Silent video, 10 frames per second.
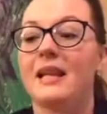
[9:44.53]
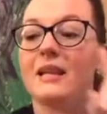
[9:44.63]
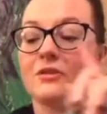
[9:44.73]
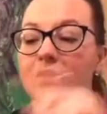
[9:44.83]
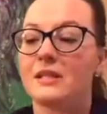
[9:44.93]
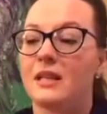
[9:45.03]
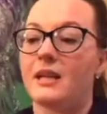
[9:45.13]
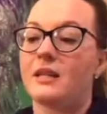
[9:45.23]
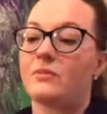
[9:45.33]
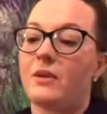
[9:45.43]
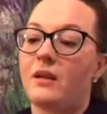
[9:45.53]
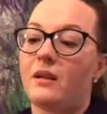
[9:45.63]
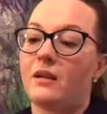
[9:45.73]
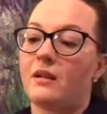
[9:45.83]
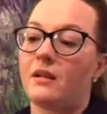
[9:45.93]
Interesting, because
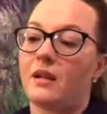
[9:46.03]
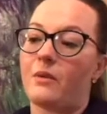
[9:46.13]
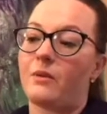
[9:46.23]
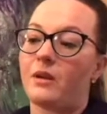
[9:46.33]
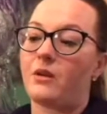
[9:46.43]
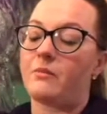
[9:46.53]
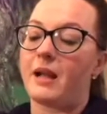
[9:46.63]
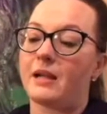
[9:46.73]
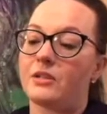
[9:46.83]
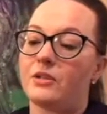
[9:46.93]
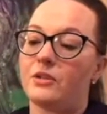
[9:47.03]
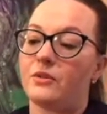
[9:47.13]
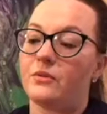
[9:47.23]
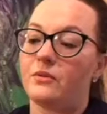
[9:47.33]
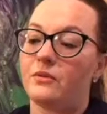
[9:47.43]
I want to go back
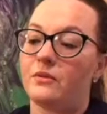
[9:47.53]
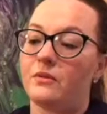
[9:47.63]
to